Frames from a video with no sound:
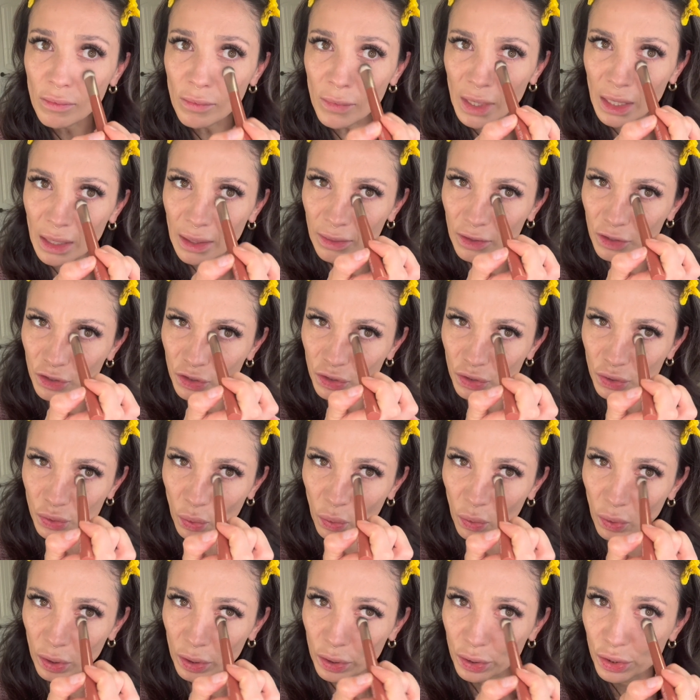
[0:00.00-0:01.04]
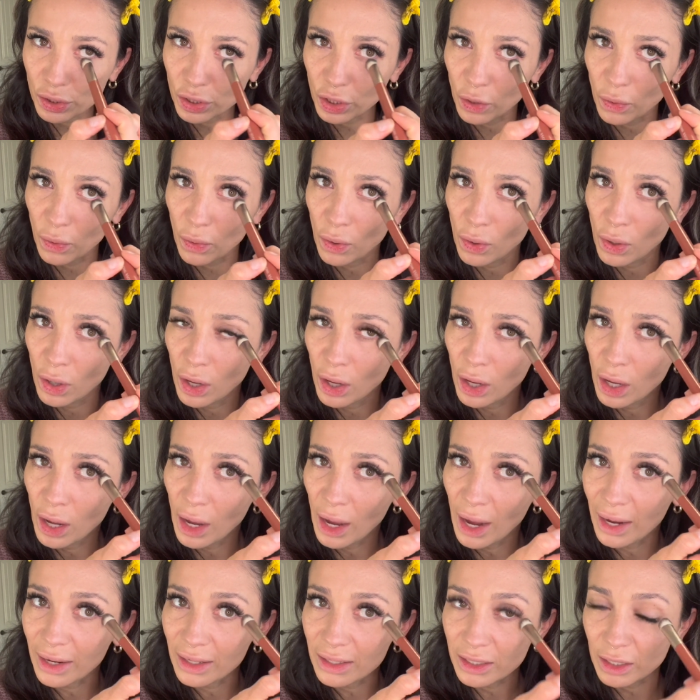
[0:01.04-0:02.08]
in the store. So
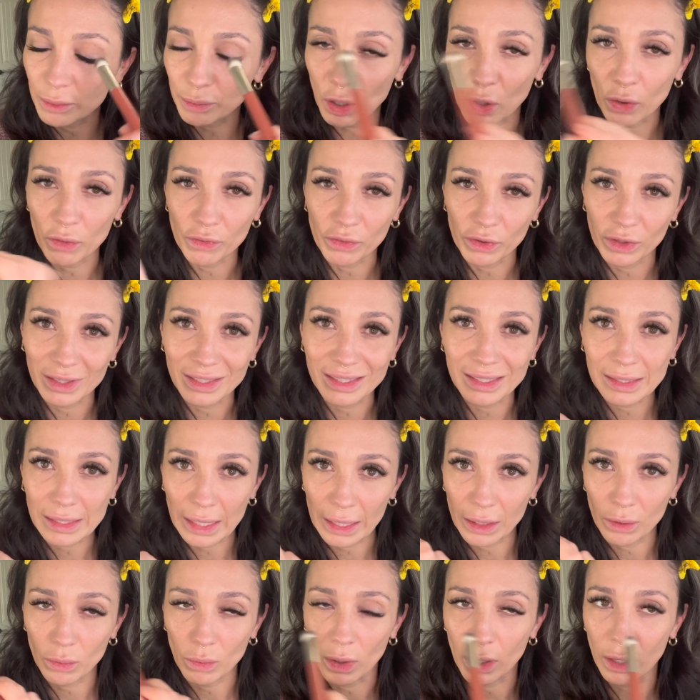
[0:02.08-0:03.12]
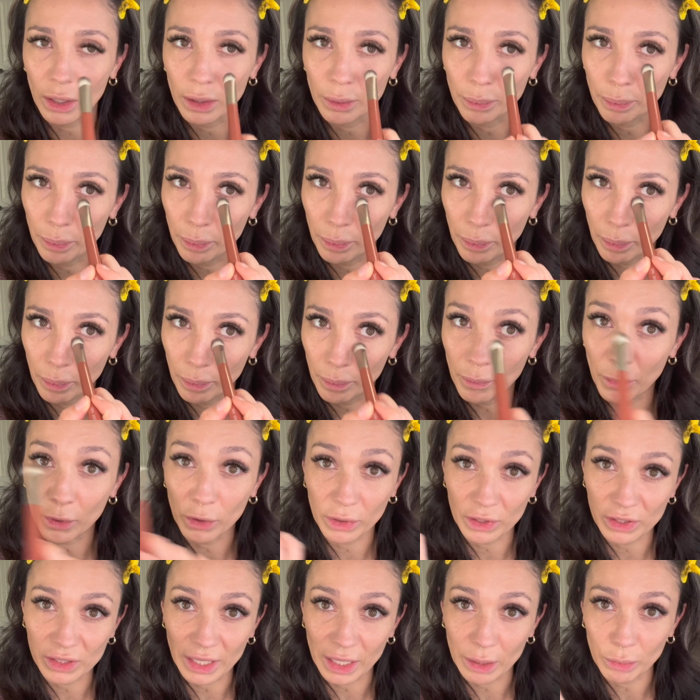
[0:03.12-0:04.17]
I ended up going for the Saie one, or the
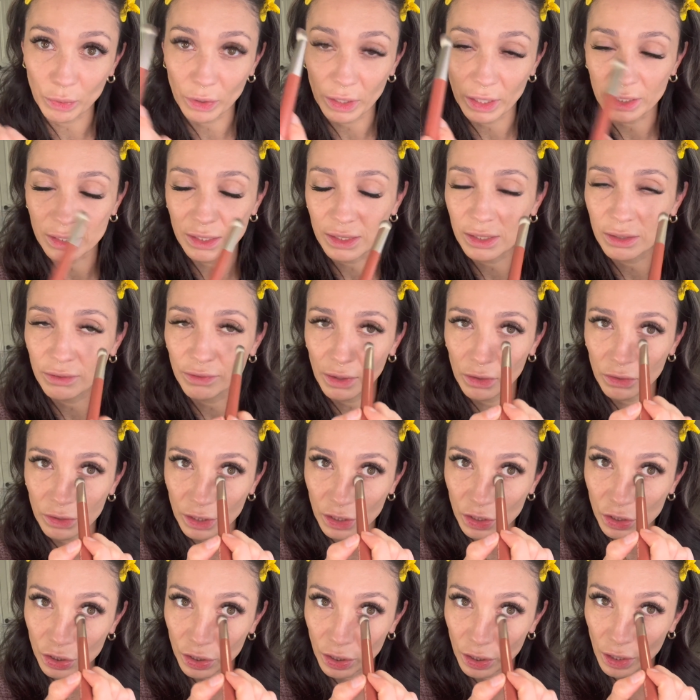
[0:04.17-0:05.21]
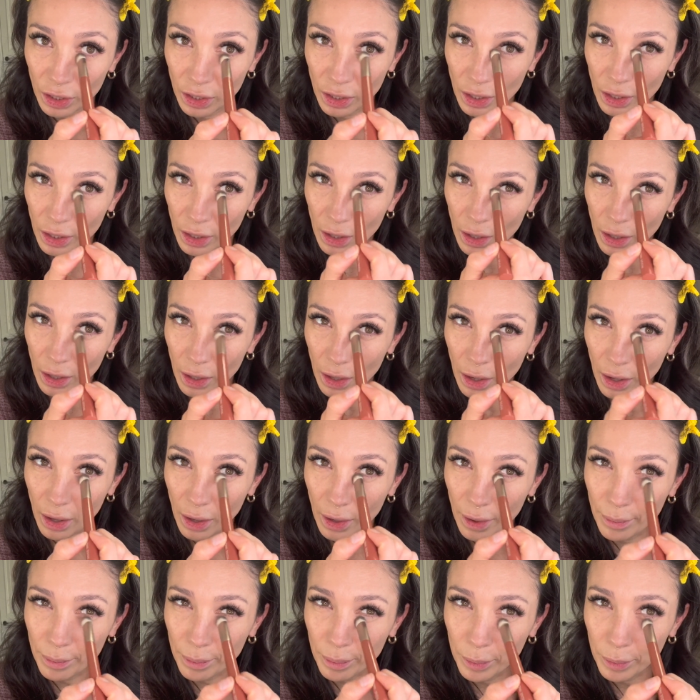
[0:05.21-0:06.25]
Saie brand foundation.
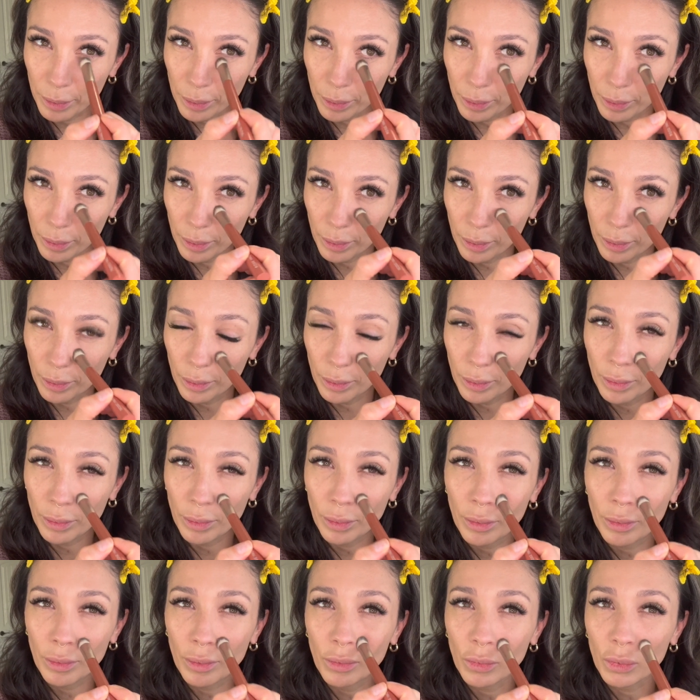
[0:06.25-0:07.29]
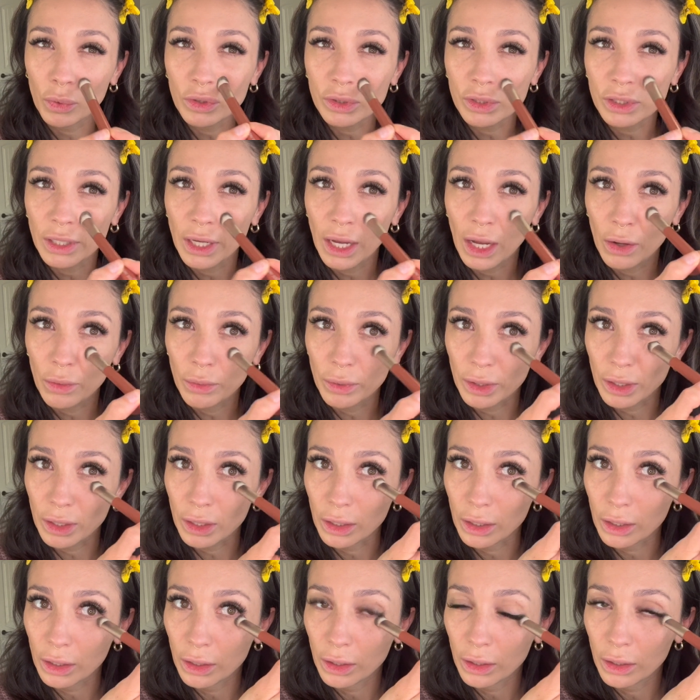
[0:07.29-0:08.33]
We'll see how
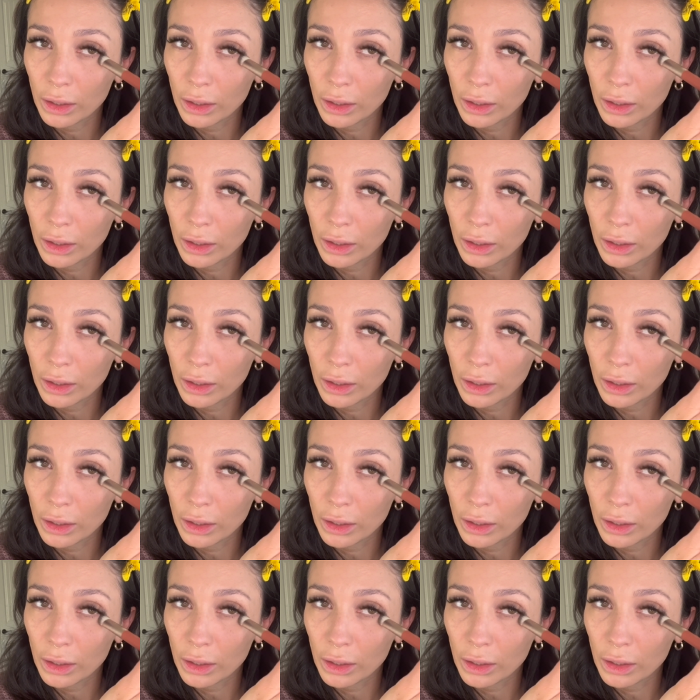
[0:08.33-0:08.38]
we